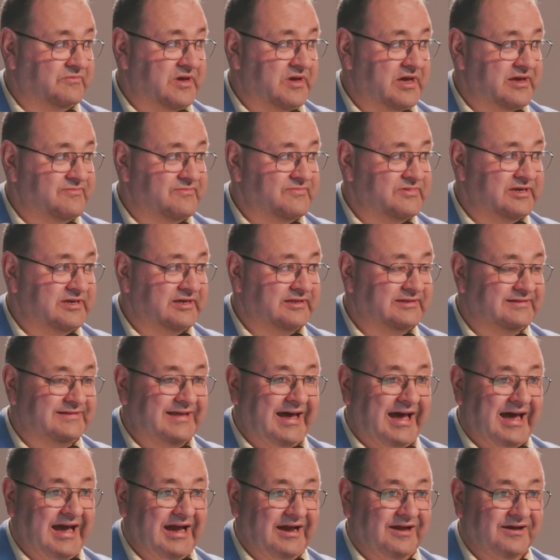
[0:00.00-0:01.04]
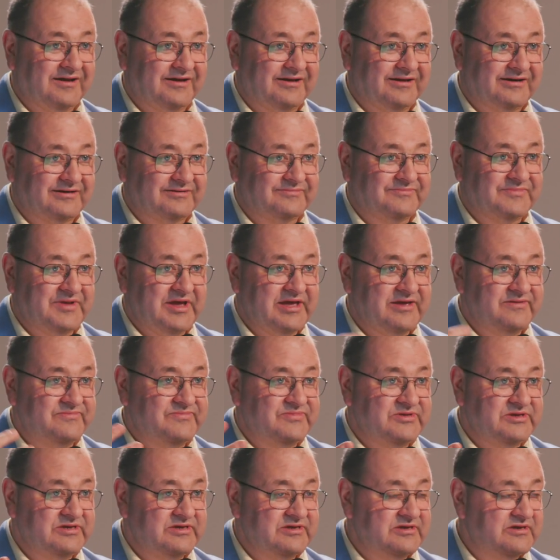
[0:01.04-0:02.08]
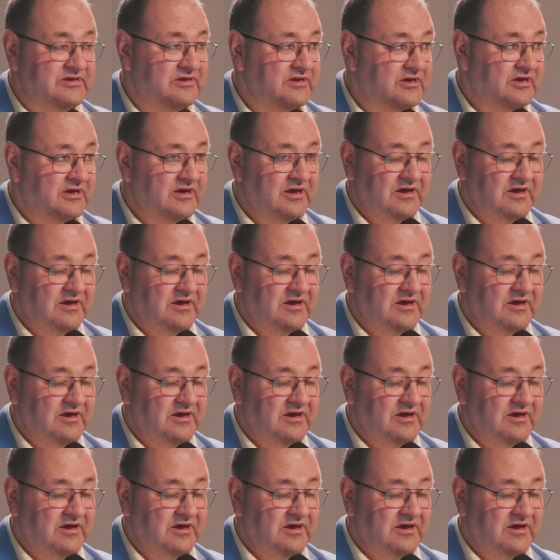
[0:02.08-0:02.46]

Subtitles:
maybe a dagger, maybe